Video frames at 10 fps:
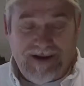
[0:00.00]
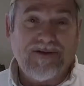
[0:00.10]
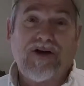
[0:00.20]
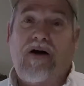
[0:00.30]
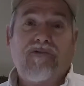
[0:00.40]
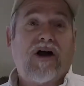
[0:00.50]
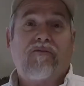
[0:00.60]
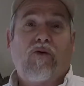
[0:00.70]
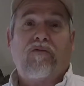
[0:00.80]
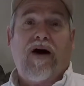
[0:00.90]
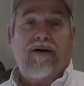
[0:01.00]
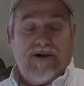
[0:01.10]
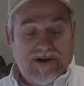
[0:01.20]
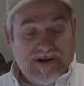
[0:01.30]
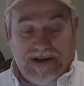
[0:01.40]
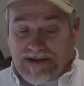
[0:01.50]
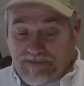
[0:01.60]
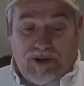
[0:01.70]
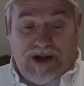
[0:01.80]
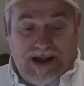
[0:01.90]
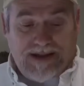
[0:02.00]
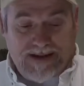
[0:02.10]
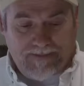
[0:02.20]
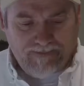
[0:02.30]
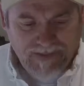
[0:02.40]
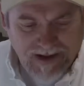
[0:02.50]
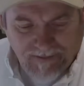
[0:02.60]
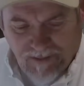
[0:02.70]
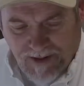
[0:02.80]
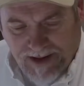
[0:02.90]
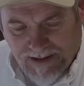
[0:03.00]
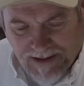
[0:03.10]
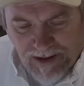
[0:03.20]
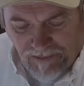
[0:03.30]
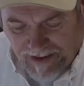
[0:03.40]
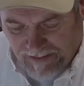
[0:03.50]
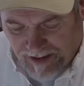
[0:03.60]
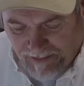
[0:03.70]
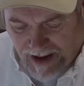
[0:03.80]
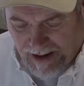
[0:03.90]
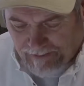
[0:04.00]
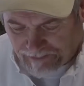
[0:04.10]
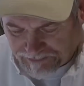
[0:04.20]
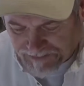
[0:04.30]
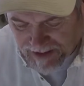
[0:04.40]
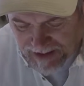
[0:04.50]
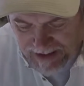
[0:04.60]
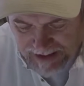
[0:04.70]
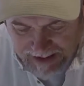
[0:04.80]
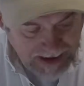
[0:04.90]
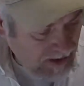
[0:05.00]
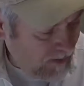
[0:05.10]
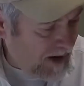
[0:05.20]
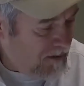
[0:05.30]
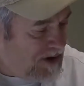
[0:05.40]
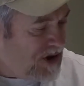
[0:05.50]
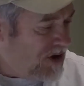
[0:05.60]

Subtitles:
So I've done it 4 or 5 years, and it's pretty easy for me. So I don't think anything about it. Anyway, let me show